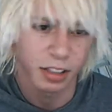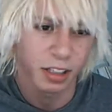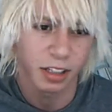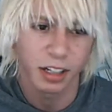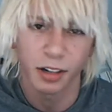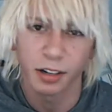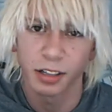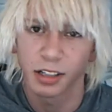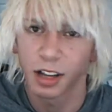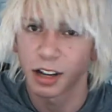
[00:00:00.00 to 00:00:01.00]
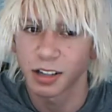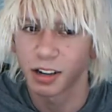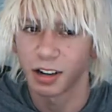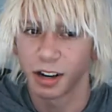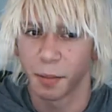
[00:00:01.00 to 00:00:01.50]
The dogs
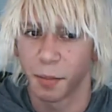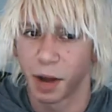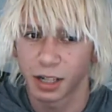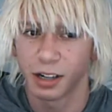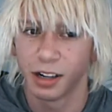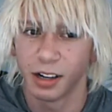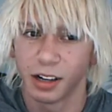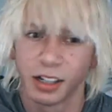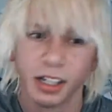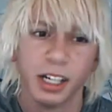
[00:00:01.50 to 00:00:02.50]
aren't in my car.